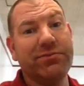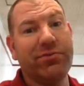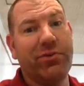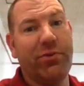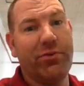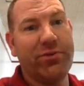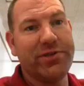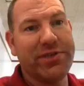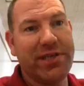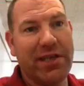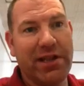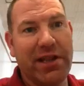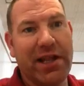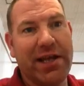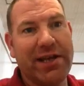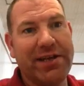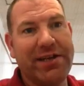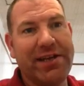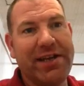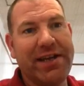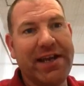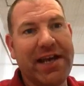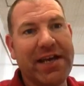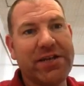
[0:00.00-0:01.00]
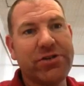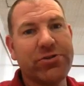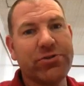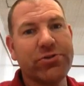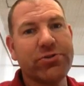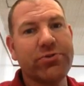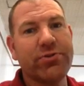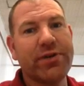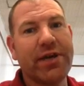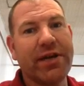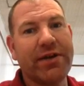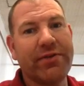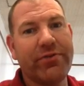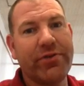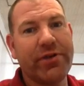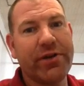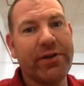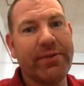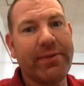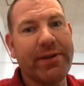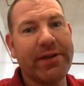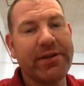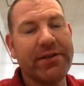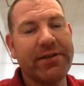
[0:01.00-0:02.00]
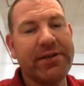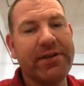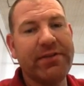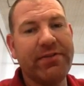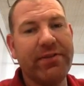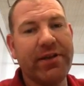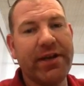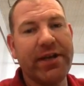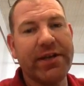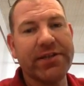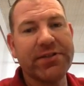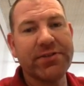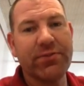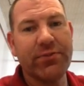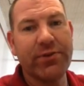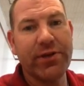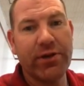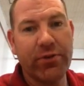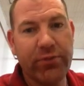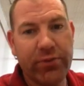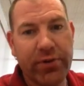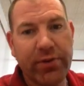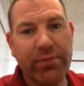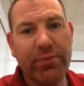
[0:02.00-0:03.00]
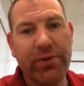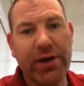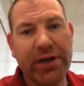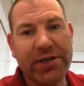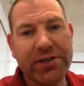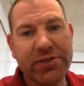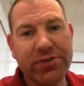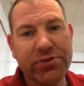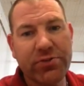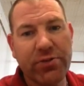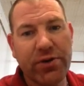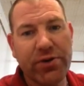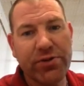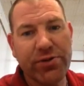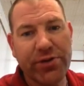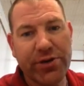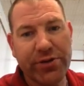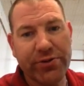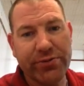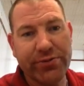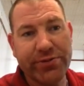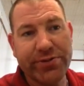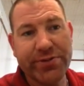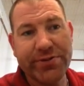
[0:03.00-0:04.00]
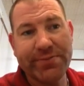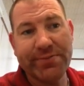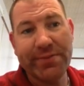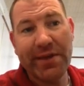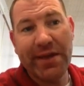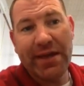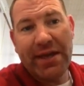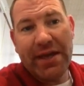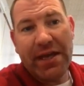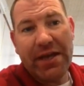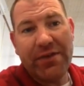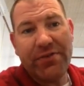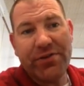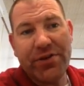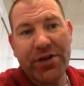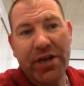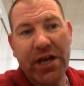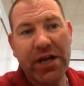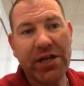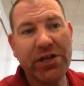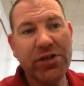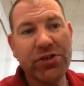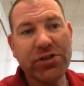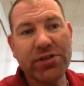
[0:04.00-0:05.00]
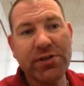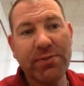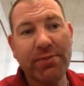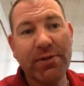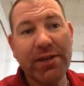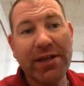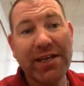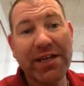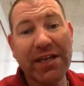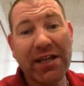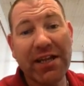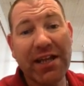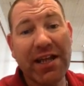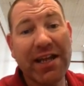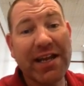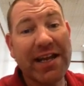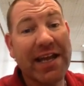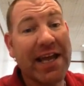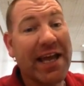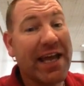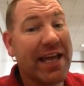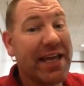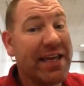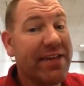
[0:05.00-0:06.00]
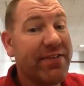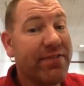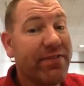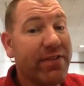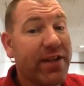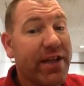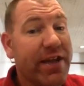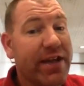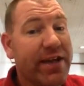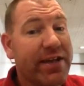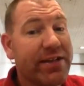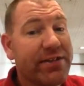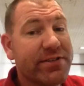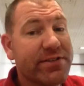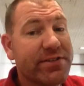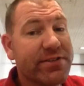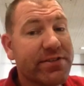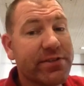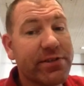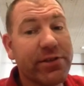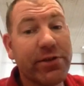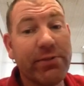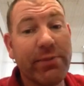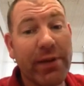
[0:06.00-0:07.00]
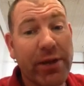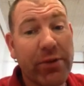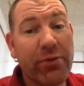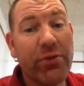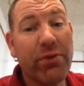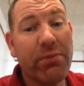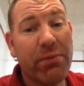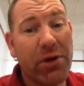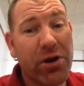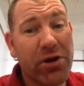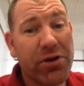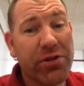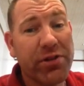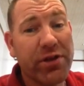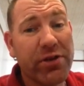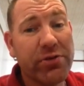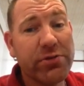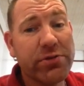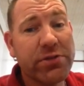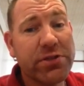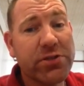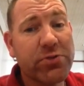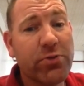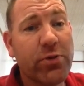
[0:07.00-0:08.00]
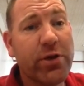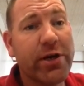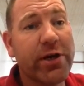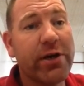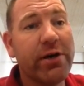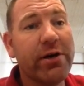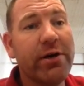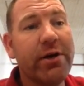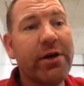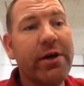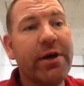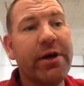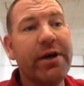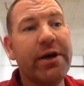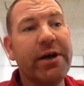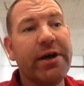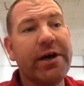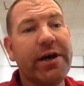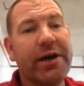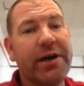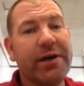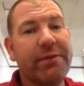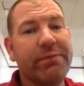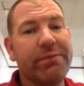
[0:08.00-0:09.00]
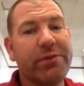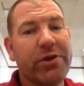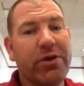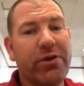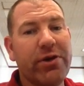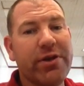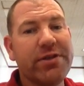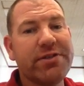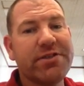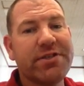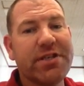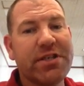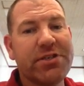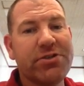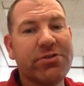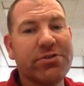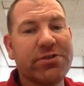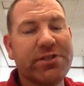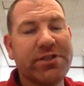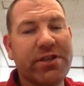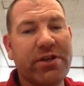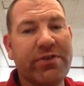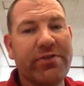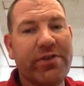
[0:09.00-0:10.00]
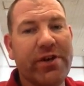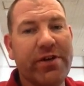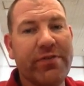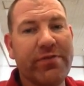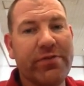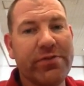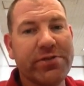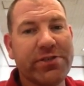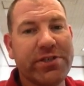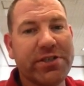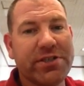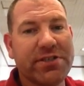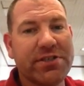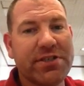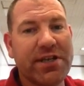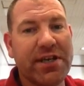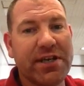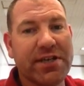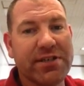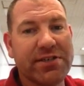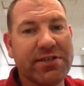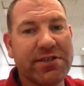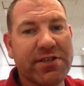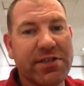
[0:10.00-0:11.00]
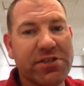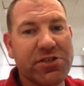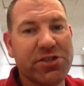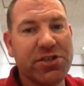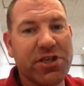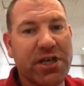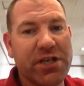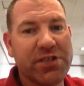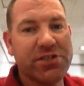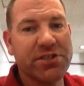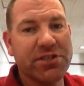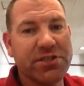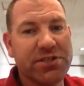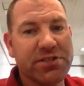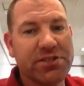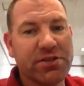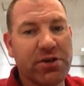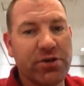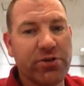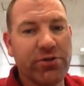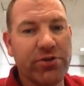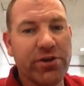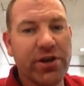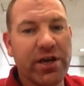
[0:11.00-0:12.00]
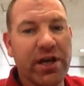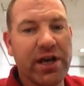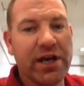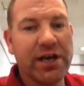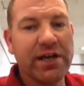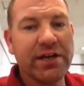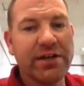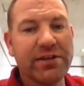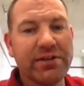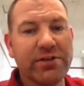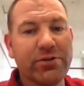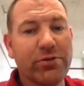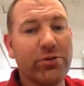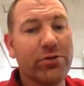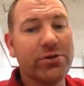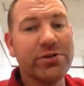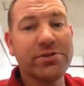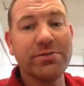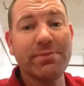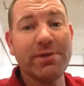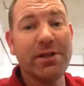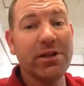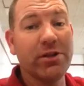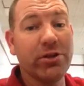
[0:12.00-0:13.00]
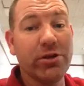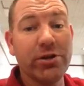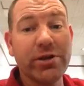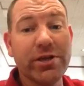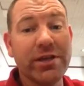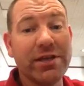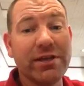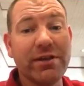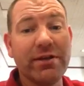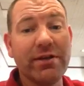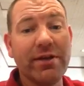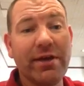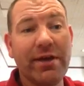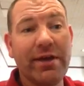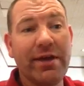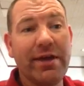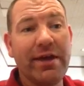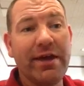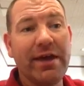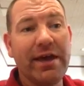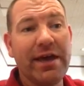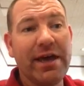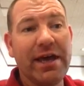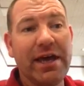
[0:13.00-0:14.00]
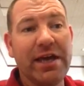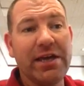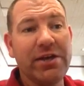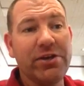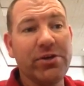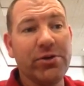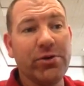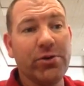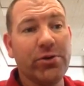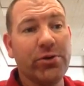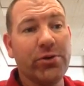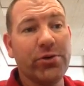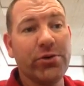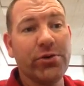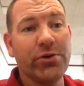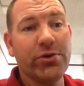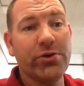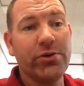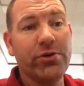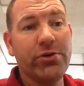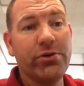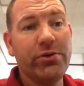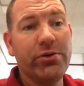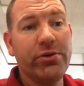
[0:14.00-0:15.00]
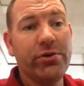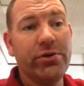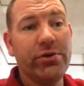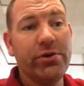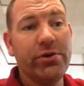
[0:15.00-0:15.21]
when we see a lot of D naturals, we kind of forget about the D flats, and we don't want to practice wrong notes. If you're not used to playing a lot of A flats, you may want to mark those as well. Go ahead and set yourself up for success. The judges are not going to be looking at your